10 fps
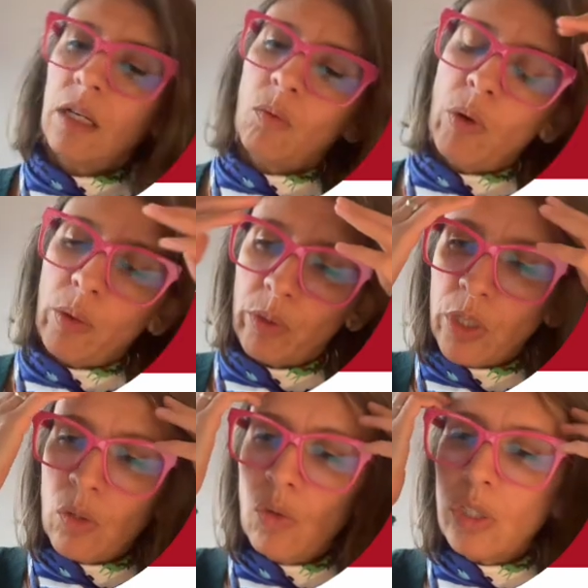when
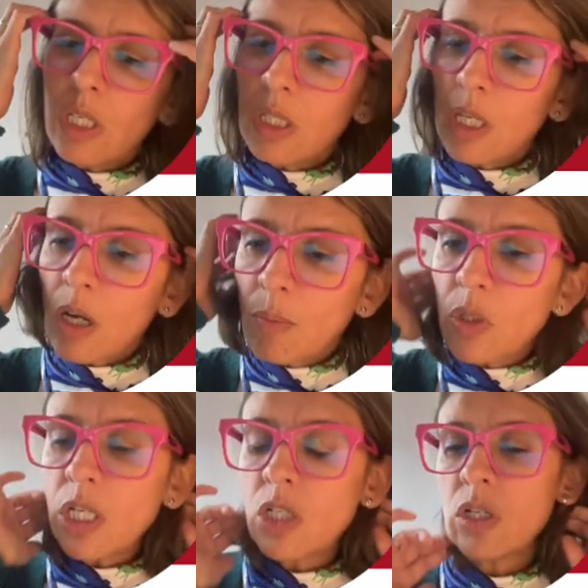using the
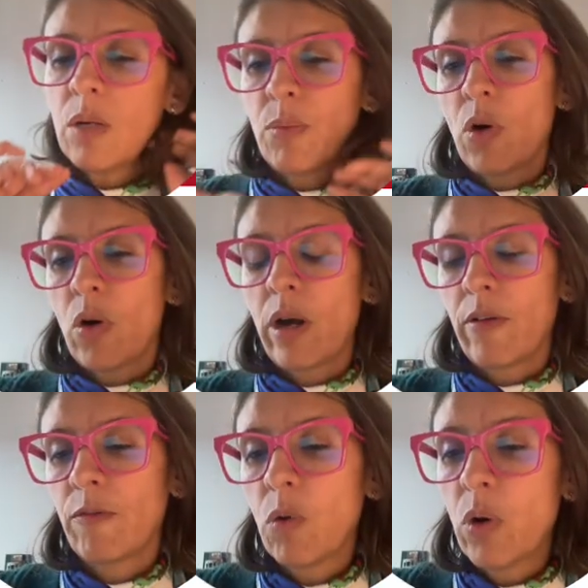computational program
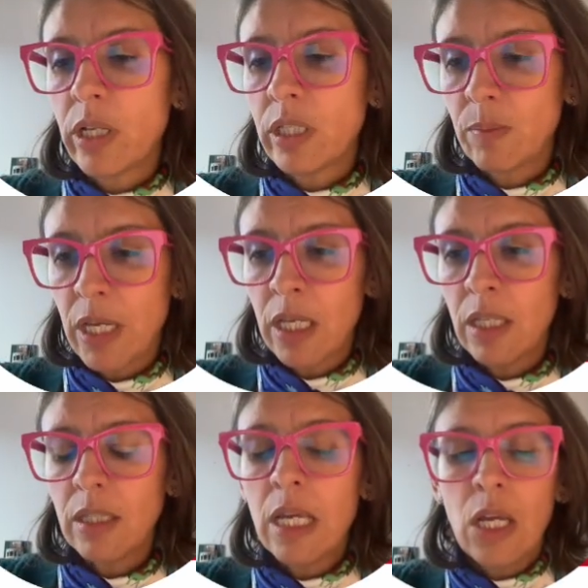of
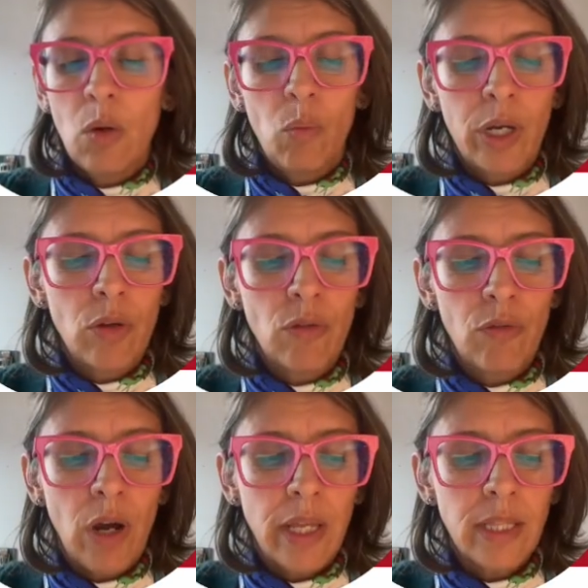Wordsmith, we could
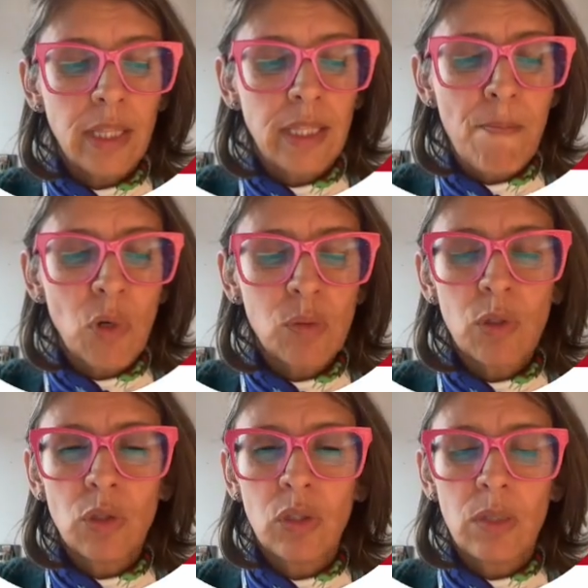find that the most
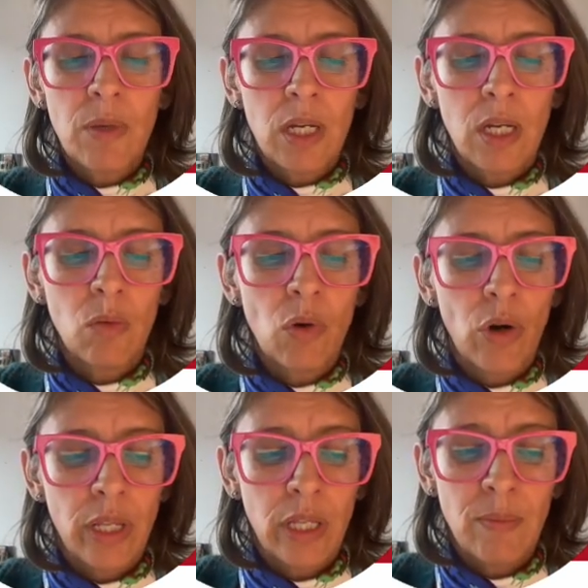prototypical
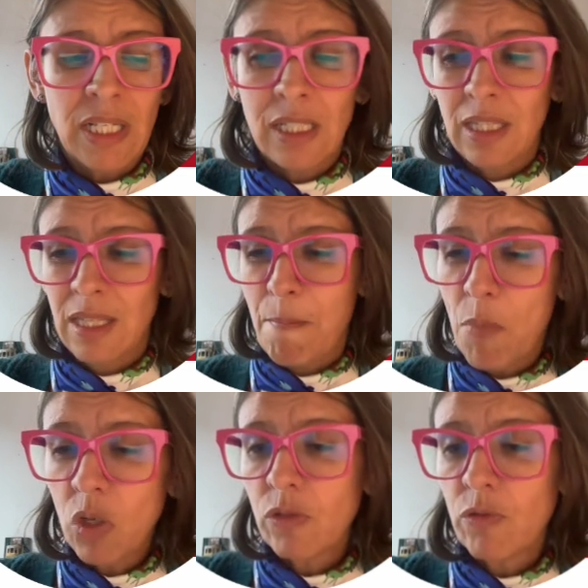word, it means that the
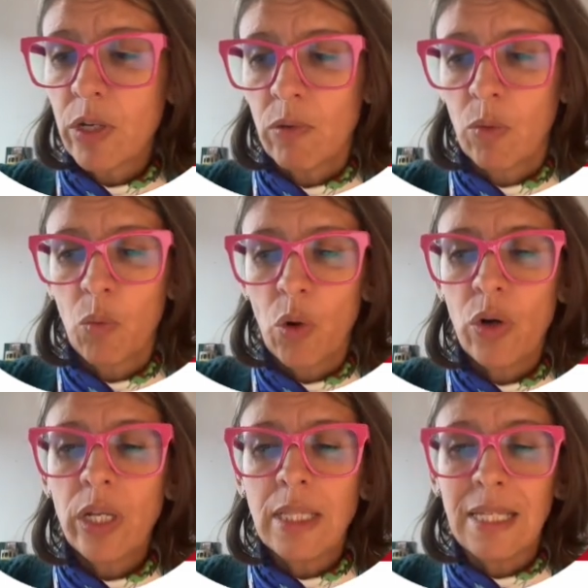most frequent
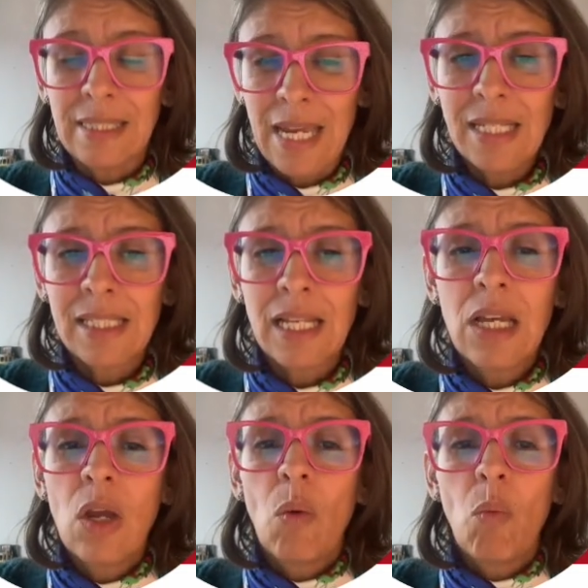word in the text,
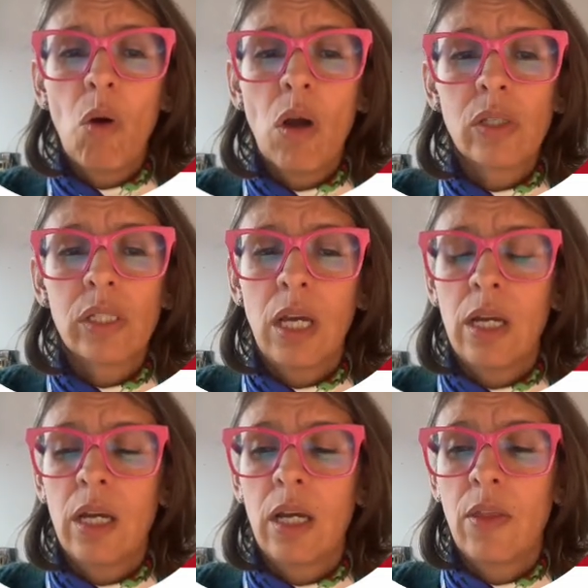was
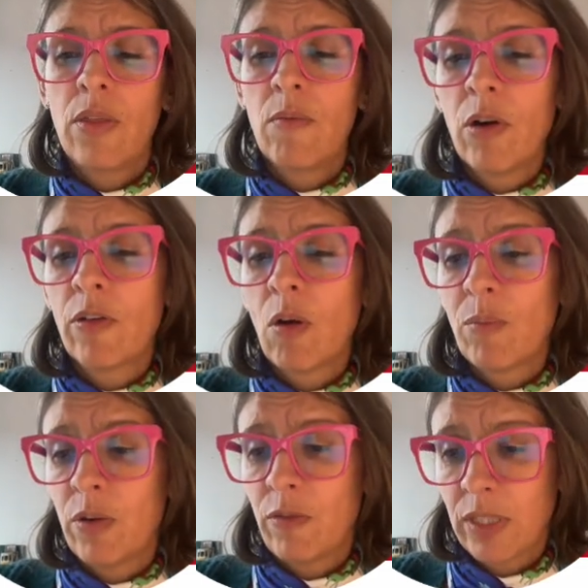the verb of
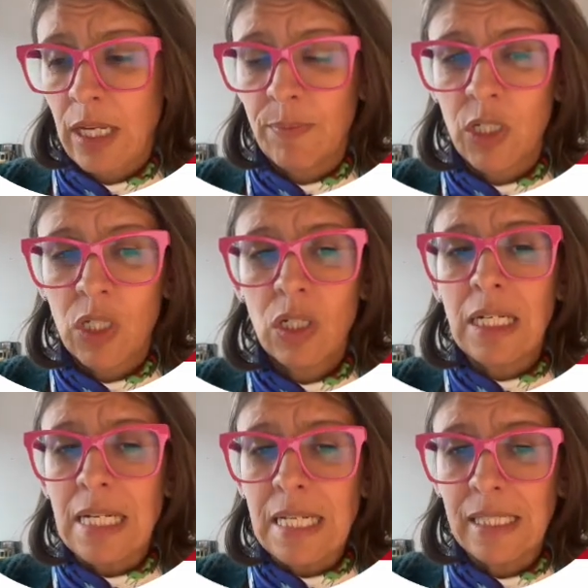perception,
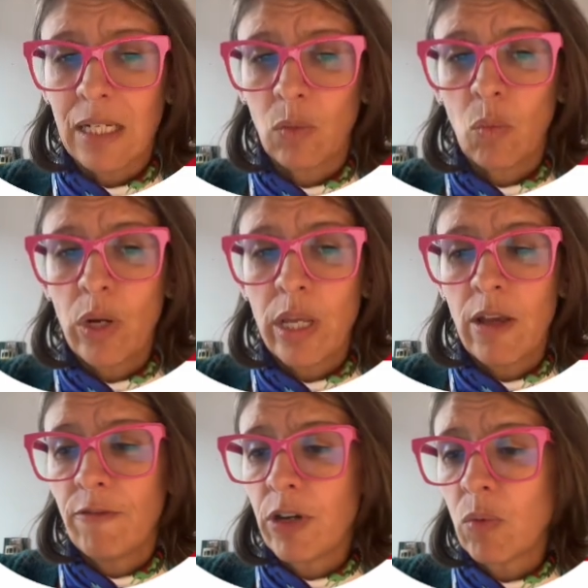listen, with
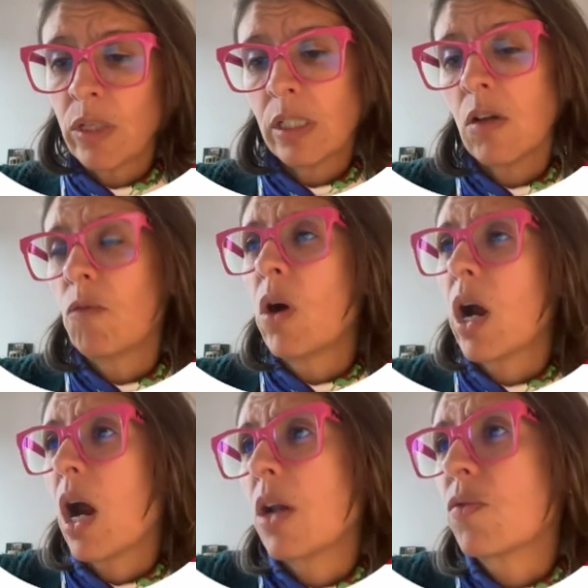a frequency of
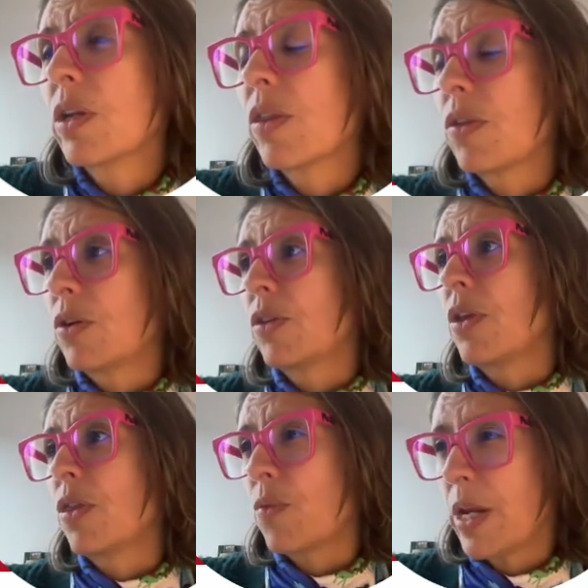
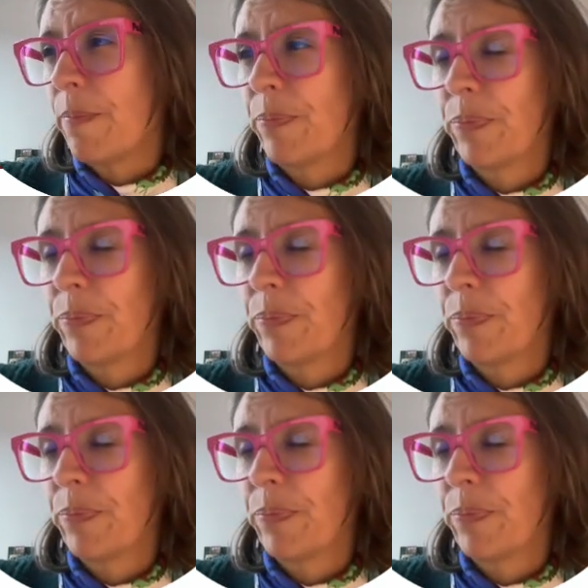133.